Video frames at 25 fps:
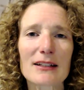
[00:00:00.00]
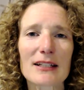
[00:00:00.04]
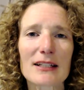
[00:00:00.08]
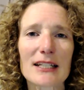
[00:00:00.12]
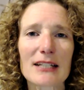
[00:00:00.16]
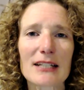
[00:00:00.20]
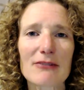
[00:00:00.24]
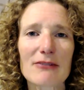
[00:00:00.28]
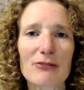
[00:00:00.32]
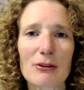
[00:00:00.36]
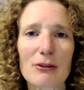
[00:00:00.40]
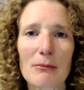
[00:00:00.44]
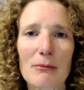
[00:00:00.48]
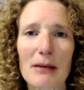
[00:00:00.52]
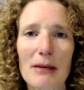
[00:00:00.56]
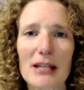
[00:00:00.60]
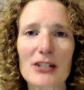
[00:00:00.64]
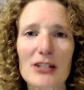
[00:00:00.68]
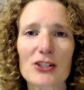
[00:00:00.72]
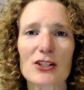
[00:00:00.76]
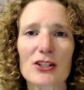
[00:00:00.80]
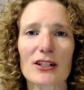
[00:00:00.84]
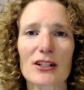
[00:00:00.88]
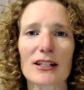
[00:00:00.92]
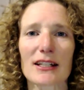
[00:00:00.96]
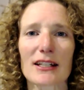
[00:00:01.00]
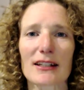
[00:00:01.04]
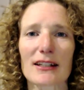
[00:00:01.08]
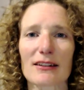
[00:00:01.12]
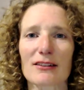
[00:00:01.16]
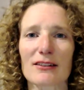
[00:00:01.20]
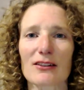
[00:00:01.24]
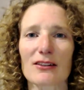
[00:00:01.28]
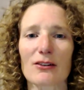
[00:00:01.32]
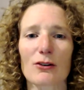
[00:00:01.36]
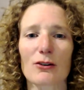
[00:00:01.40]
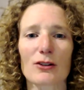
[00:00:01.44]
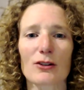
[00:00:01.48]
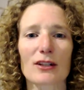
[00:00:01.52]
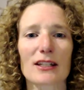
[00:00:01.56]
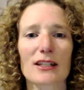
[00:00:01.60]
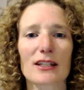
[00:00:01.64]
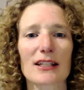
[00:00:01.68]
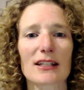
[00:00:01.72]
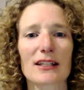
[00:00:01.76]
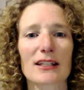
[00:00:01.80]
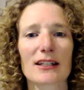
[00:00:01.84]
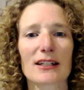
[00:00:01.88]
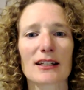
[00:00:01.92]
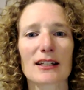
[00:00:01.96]
inflammation is on
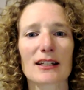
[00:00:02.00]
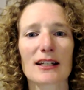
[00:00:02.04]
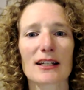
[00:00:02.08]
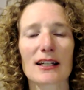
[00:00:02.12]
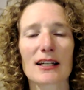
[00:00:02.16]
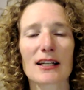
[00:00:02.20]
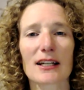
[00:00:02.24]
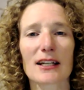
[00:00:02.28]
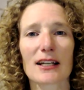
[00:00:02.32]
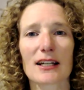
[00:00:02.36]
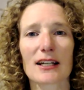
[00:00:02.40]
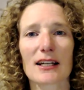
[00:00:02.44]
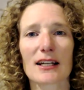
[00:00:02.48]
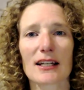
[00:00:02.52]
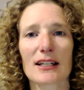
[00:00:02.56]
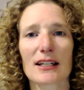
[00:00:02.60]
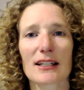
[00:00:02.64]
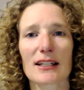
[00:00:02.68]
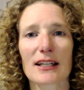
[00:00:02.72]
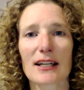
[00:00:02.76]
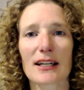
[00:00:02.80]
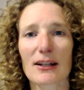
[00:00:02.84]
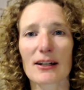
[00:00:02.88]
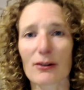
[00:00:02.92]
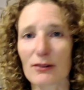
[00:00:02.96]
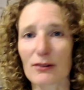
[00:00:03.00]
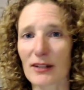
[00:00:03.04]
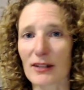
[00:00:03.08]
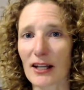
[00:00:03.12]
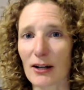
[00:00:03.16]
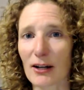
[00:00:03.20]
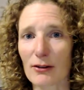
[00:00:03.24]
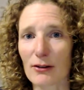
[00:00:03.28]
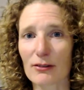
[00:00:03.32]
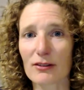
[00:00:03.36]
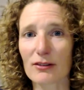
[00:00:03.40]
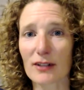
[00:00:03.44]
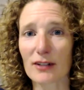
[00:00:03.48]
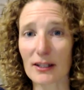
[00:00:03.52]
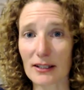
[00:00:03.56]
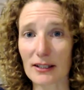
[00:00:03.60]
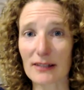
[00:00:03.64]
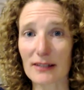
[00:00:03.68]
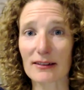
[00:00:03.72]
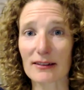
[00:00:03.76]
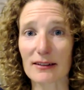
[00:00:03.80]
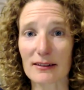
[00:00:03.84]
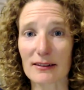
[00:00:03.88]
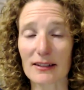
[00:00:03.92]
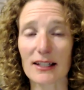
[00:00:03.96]
the outside,
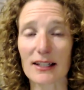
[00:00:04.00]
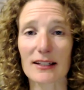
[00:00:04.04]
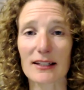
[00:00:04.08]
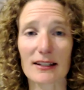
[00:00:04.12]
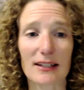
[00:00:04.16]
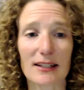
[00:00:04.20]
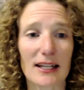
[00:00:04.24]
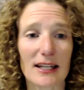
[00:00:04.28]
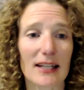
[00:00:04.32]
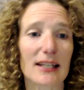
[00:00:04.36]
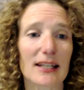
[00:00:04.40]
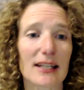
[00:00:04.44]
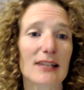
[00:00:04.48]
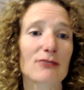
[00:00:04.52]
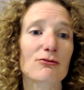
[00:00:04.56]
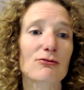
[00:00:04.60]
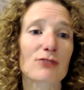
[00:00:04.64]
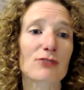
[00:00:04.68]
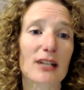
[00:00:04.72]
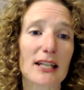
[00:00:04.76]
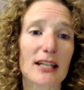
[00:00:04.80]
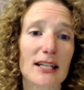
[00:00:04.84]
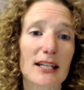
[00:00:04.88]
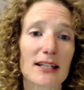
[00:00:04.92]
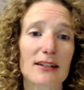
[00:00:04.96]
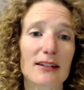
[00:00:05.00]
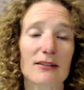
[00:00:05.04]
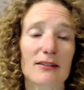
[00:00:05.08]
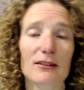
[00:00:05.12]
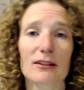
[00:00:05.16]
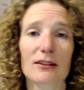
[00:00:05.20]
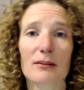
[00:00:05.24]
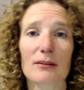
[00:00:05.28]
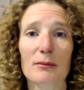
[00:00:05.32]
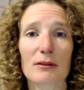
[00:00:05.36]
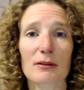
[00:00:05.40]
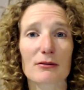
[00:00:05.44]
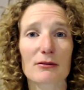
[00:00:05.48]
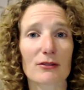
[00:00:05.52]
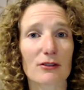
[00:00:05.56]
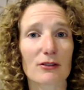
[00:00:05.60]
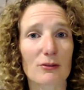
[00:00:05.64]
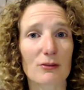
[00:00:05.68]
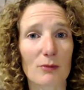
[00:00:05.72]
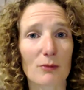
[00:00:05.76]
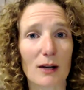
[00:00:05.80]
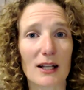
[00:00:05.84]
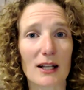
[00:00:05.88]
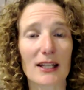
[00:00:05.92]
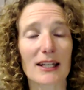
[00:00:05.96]
as I said, it can get red and it's a bit of a
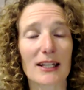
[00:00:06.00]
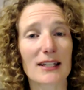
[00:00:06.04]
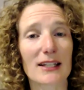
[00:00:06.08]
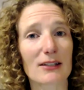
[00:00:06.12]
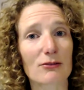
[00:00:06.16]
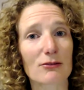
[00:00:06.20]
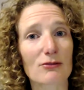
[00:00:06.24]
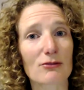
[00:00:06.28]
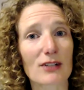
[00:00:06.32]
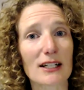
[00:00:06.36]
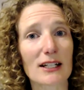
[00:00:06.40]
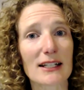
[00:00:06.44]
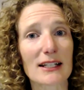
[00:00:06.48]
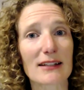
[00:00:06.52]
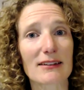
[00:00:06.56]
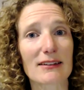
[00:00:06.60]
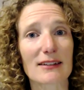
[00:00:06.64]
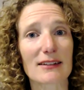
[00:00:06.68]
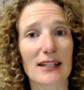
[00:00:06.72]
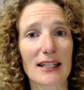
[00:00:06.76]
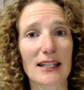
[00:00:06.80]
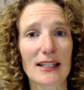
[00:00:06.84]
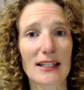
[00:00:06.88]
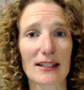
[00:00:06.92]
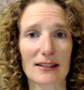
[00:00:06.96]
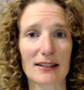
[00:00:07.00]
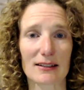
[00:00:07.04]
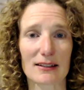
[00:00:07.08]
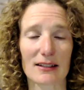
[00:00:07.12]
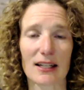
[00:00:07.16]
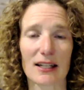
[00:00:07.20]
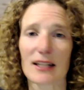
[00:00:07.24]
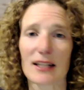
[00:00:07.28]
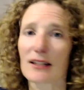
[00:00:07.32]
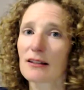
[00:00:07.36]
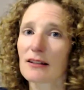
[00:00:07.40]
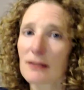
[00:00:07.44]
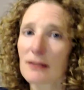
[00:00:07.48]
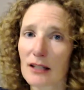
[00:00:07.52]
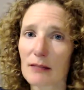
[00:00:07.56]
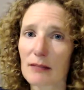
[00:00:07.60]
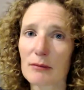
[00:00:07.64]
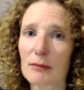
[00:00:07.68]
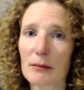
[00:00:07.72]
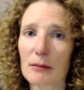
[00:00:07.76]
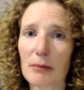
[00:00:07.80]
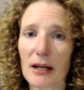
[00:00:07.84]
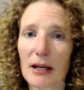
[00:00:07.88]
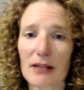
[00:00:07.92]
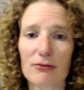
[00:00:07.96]
swelling and you really see it. And it can
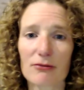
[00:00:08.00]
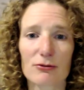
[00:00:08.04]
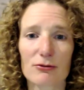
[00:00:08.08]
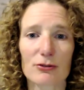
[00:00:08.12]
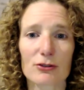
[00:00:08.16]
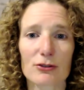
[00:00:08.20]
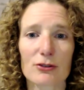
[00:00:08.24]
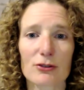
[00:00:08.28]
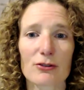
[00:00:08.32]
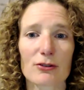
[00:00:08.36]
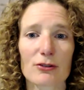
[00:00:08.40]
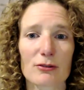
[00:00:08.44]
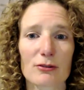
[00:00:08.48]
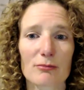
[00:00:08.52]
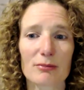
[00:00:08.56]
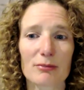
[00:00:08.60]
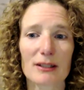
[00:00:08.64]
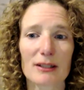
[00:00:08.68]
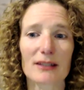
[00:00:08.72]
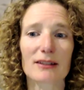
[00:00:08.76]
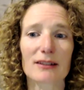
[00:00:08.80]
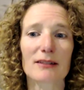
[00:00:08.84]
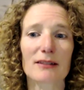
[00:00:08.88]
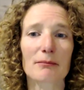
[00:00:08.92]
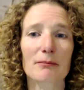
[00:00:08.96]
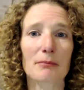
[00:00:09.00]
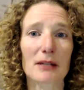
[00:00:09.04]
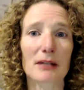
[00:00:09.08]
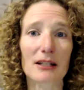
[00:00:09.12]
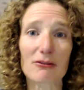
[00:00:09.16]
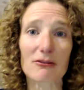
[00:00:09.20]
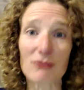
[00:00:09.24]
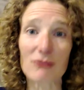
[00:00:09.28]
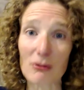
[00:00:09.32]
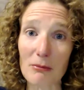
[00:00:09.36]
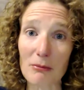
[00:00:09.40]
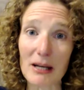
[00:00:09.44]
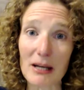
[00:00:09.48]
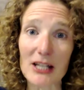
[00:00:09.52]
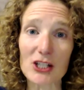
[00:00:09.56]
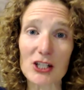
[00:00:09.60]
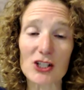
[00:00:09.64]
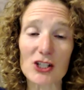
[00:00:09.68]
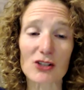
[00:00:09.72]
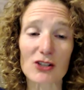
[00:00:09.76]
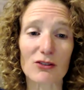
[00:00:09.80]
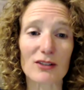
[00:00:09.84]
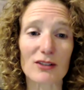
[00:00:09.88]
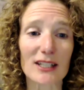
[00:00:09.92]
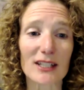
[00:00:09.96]
be painful too. But the
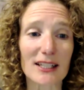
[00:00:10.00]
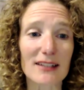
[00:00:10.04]
inflammation on the